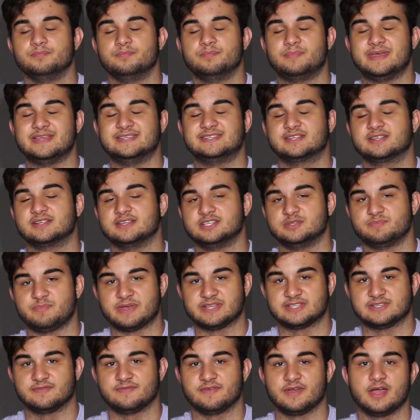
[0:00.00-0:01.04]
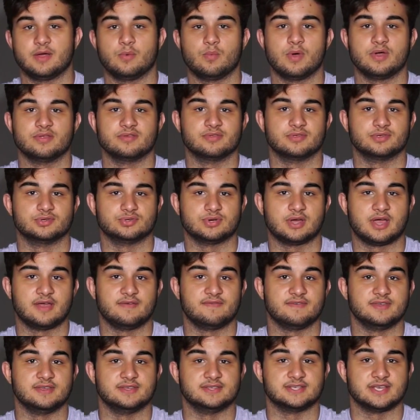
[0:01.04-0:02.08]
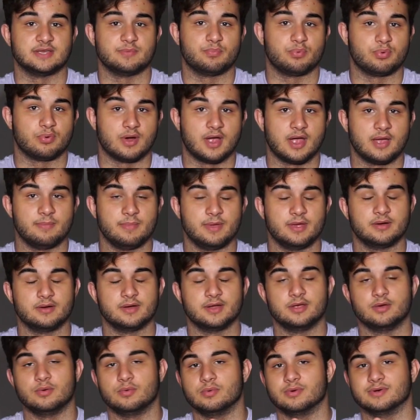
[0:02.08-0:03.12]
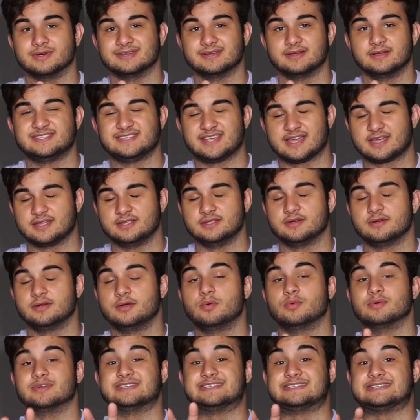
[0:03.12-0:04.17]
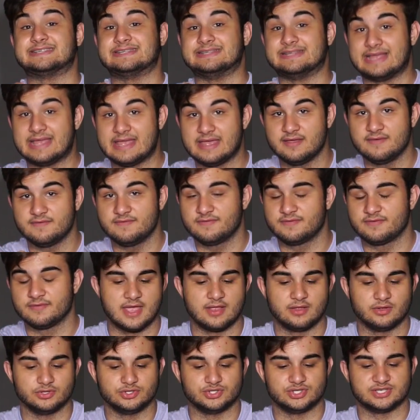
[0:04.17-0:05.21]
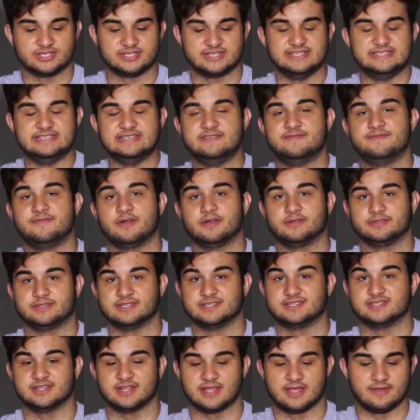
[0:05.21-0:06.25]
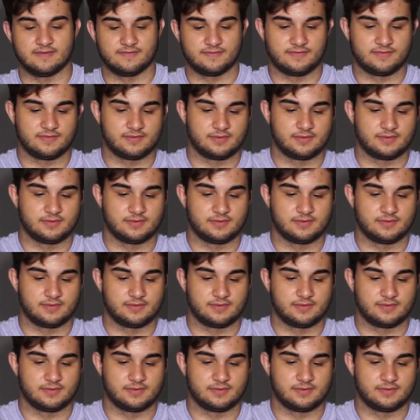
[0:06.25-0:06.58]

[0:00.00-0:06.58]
basically specify whether the drive is a primary or secondary or slave, it'll just default to slave.